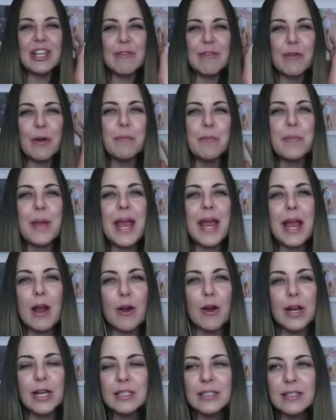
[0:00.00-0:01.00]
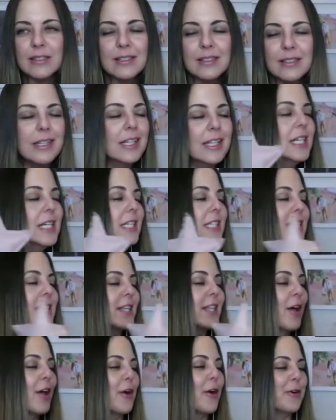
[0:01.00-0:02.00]
from Paris.
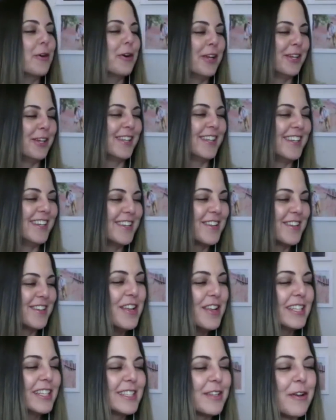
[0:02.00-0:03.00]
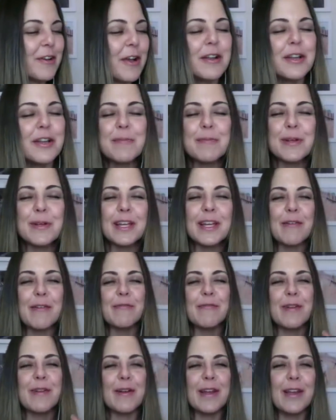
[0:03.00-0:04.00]
So I know you're bringing your
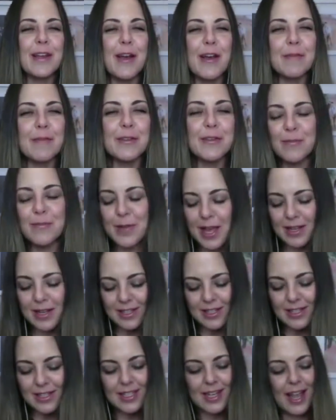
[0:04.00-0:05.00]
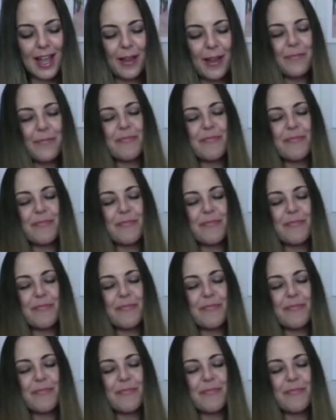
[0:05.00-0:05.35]
fairy godmother magic today.